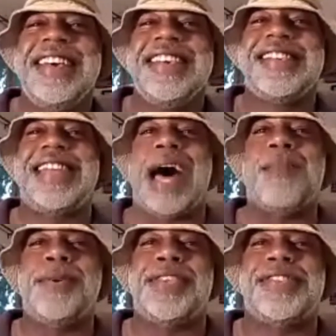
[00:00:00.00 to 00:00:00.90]
Stop
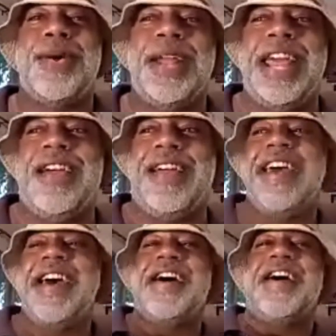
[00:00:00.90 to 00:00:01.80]
with the sloganary.
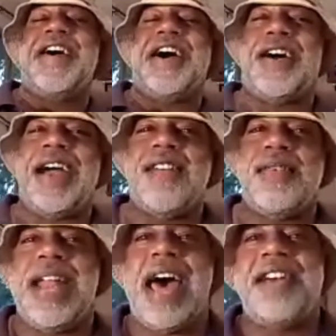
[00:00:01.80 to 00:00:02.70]
All right,
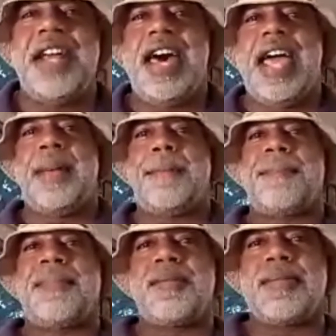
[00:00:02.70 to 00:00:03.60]
everyone, have a good night.
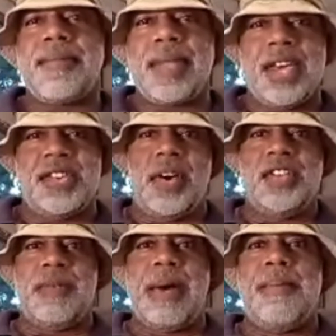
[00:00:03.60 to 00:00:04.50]
As always,
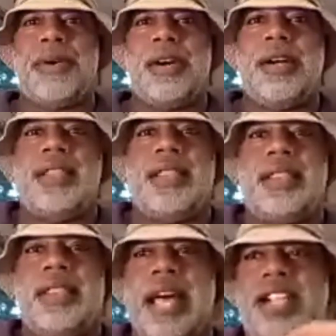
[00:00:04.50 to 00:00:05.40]
remember
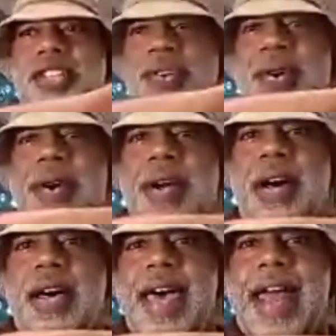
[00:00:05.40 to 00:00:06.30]
that your
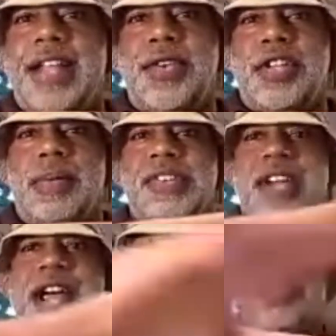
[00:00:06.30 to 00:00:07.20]
attitude determines your
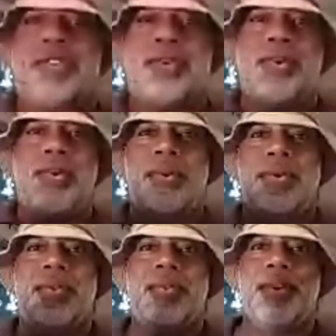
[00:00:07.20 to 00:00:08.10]
altitude.
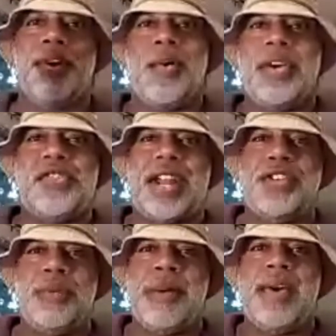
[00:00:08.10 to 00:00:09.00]
Always try to do
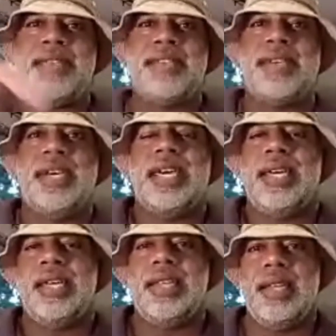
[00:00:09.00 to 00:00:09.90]
your best.
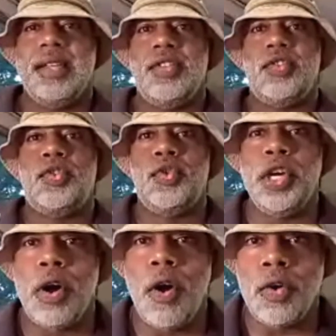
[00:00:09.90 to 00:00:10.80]
Do
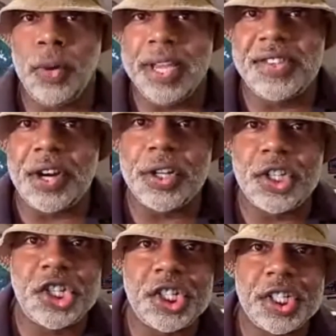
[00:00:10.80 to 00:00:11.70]
your own
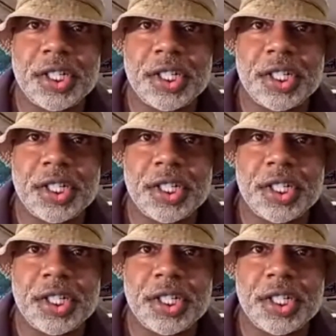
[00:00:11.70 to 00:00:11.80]
research.